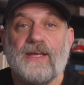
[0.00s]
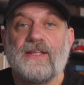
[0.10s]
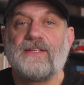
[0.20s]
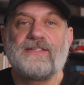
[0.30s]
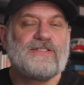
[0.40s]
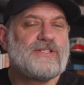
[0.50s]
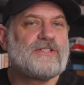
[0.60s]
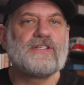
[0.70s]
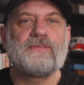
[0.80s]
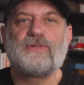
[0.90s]
This is
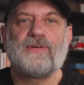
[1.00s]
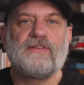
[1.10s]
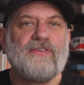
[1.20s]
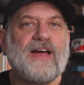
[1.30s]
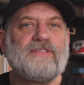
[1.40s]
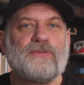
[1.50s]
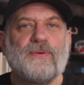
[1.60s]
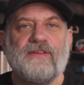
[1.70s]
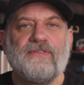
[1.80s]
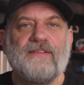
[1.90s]
usually between $5,000 and
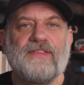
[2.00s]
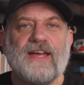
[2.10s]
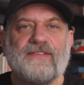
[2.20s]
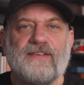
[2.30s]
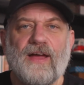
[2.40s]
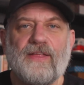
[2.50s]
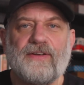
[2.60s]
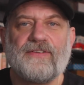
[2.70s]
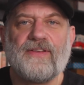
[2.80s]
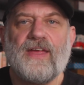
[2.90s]

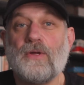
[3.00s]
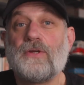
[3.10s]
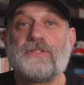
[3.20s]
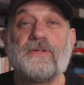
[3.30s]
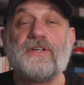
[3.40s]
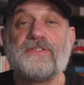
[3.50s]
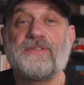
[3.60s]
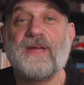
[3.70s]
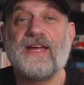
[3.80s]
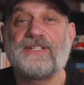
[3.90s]
$25,000. So here's
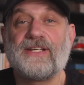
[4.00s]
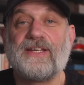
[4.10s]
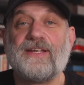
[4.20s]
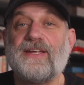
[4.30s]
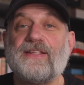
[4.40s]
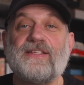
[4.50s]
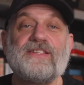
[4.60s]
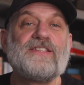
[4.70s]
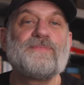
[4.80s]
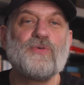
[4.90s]
the magic.
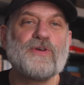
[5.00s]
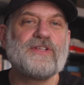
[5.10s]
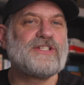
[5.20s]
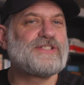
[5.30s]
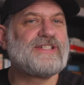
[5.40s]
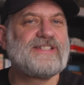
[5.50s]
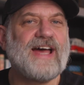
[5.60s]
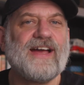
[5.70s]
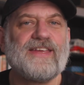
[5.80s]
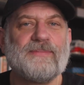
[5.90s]
This is more than just a
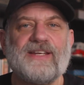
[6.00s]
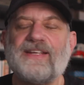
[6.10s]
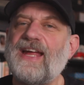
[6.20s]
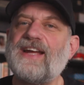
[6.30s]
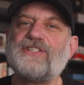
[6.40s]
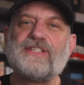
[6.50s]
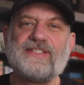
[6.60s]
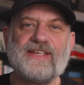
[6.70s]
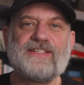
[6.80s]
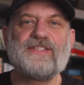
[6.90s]
document. It actually
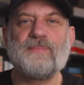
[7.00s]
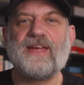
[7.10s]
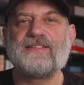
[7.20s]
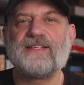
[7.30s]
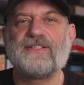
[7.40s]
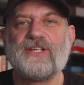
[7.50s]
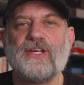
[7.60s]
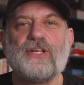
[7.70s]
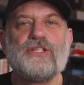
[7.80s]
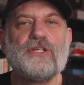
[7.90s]
sends a message.
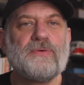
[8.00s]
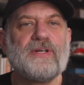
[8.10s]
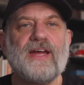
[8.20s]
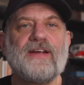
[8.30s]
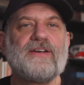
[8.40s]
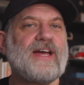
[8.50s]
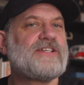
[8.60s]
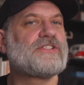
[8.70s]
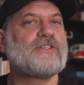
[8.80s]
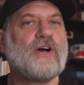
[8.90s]
You and I are not
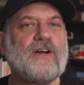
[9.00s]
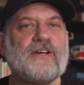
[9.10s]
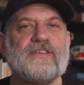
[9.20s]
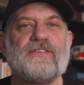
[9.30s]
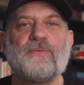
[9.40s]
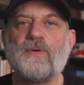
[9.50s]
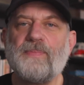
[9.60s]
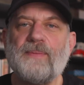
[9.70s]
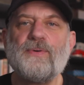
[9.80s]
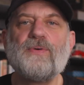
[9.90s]
just artists, we're
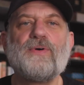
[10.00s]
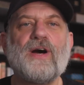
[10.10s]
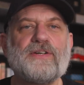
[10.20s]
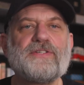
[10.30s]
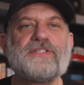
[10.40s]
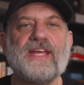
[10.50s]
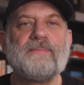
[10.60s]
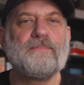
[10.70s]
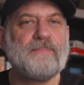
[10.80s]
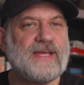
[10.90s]
people who
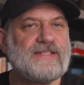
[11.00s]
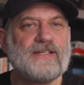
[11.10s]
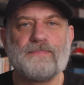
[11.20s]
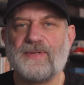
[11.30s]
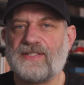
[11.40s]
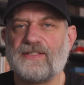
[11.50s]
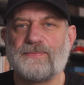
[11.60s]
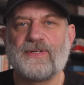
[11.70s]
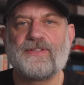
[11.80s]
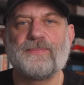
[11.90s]
understand basic business
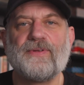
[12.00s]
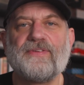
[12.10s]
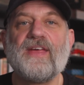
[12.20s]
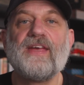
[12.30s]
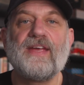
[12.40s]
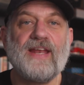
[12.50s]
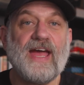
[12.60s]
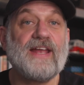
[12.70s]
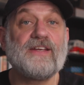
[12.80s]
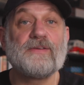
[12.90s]
principles and
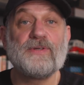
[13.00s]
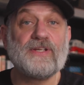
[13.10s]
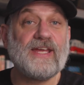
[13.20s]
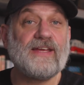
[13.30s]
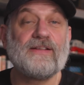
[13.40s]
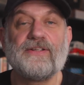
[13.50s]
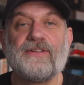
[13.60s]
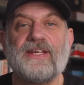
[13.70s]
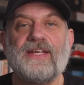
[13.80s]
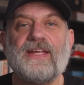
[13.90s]
how to communicate
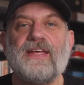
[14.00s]
clearly.